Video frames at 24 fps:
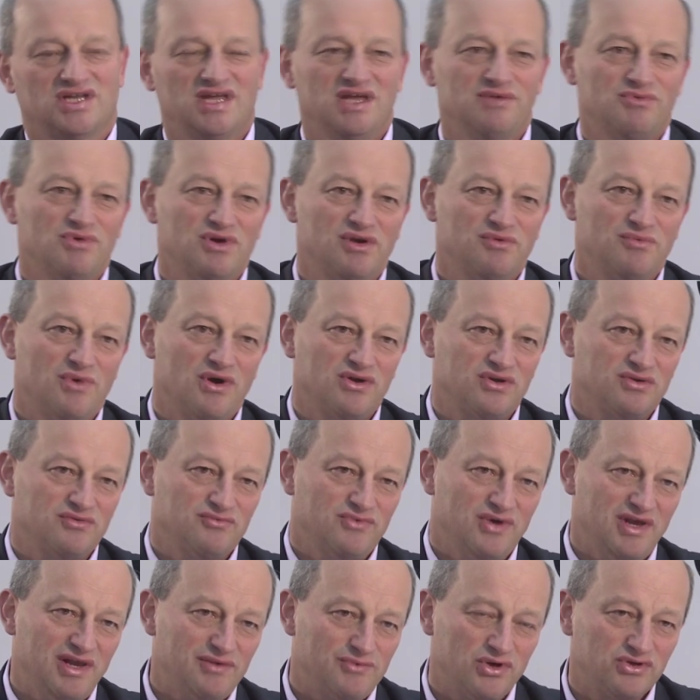they will
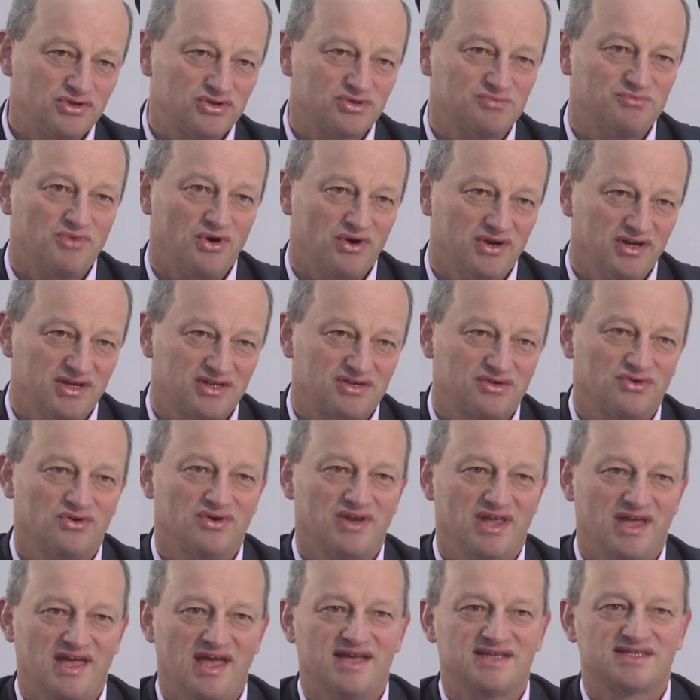want to monitor
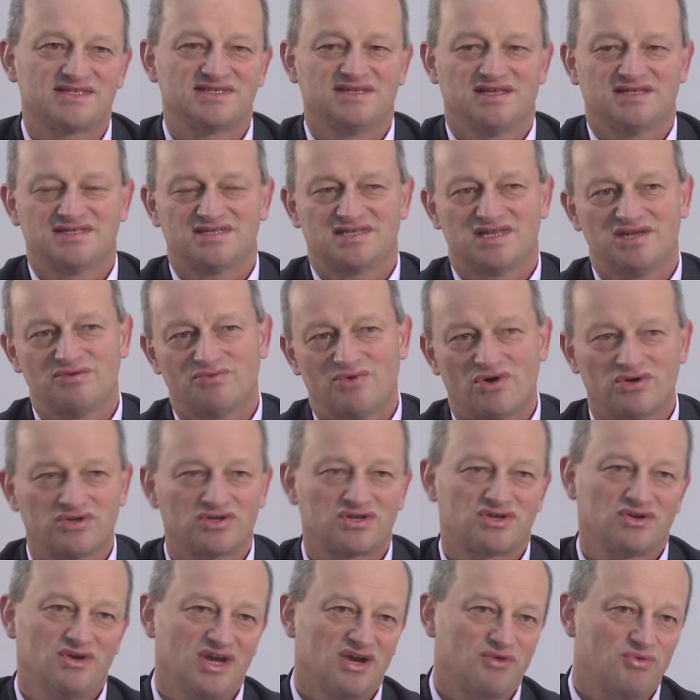their assets, they want
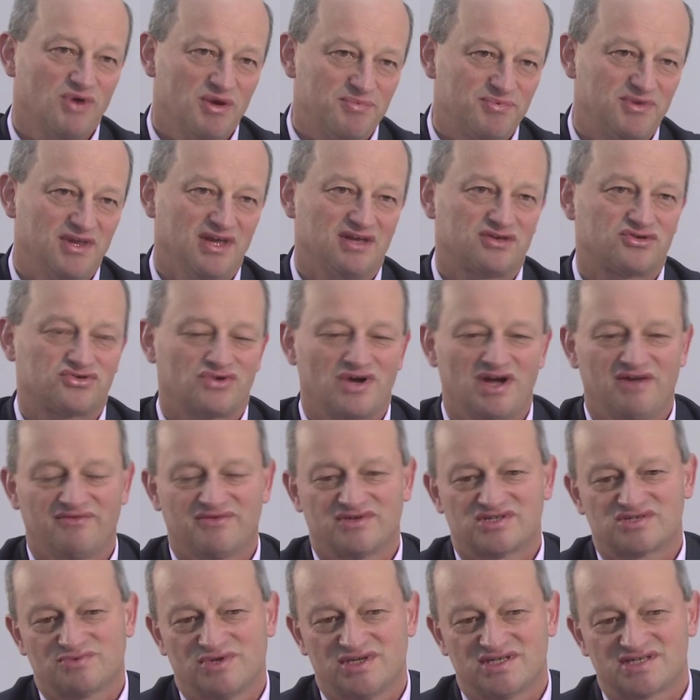to equip their
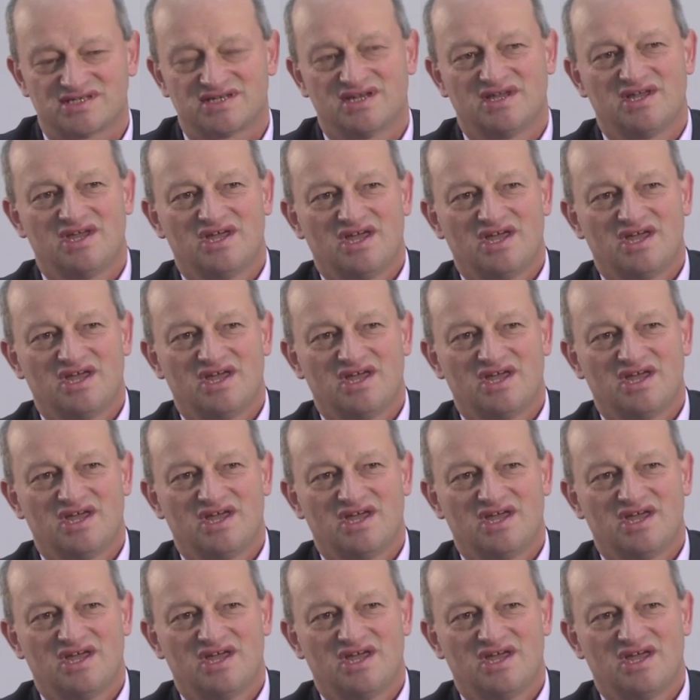drivers with